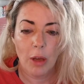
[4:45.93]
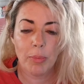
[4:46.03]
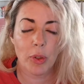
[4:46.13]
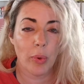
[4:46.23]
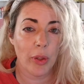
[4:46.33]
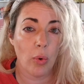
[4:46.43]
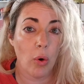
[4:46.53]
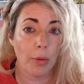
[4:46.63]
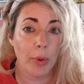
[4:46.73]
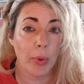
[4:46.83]
between the
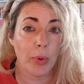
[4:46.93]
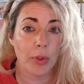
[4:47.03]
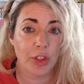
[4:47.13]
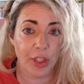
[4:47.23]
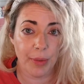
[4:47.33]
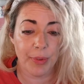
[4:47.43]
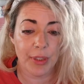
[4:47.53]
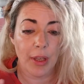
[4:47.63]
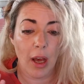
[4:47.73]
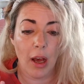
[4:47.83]
hormonal shifts